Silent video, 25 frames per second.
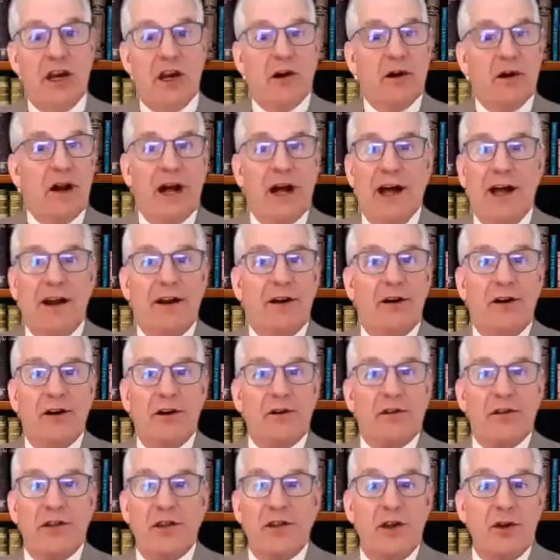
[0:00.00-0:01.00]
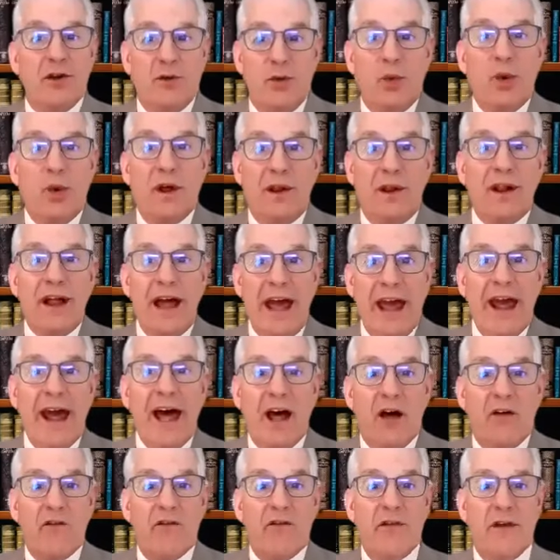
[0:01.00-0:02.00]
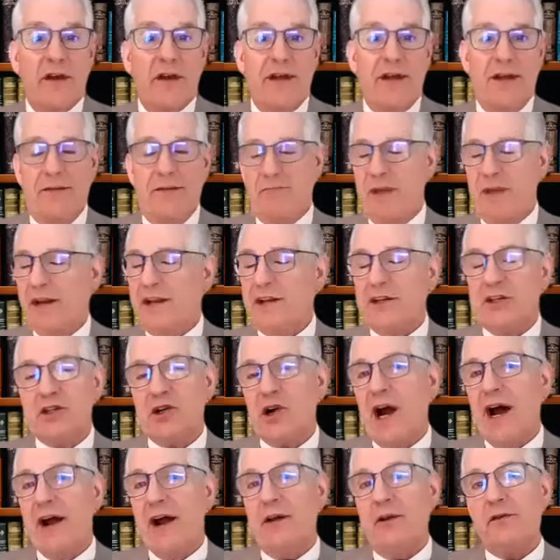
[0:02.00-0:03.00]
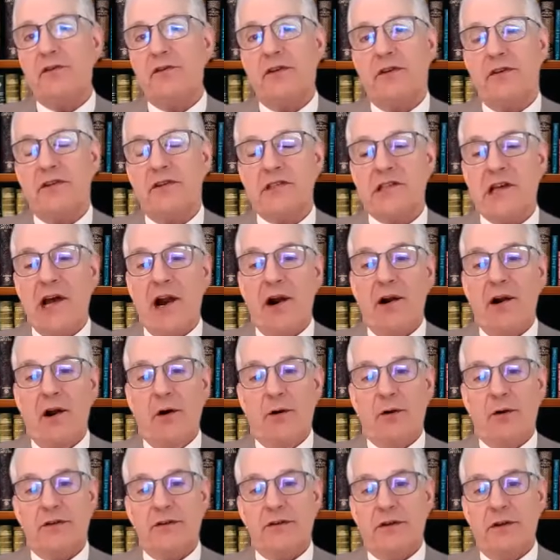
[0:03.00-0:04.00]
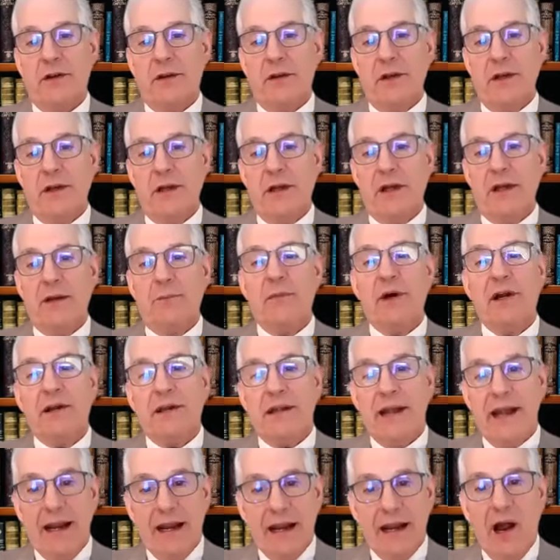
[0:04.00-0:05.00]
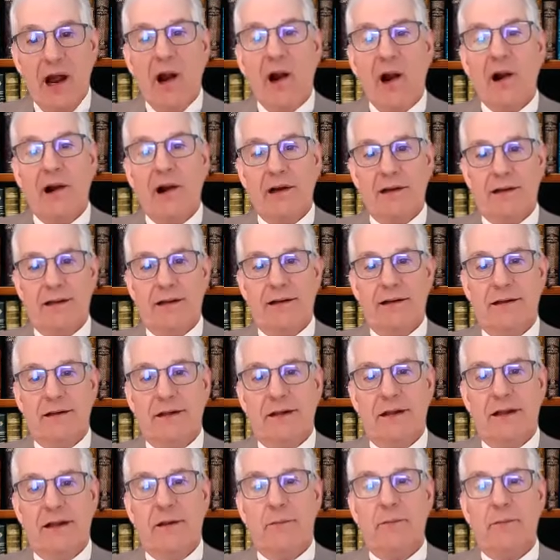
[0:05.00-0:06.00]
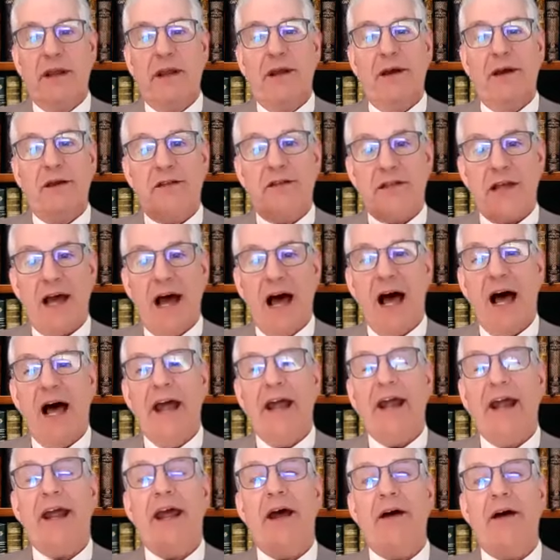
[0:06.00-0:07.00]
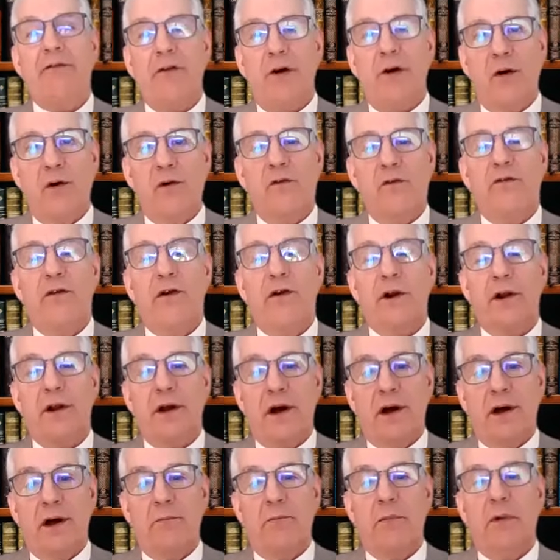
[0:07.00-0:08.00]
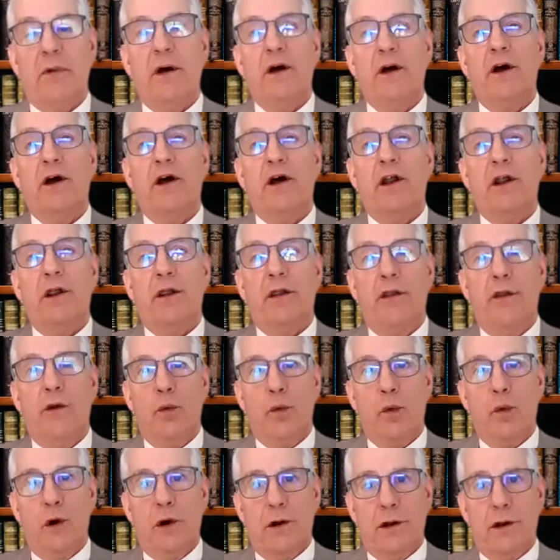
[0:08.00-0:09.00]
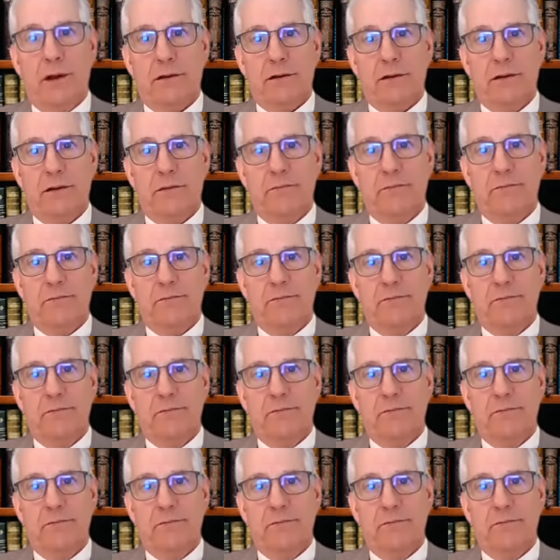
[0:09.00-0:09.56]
Here on earth, you will have many trials and sorrows, but take heart because I have overcome the world.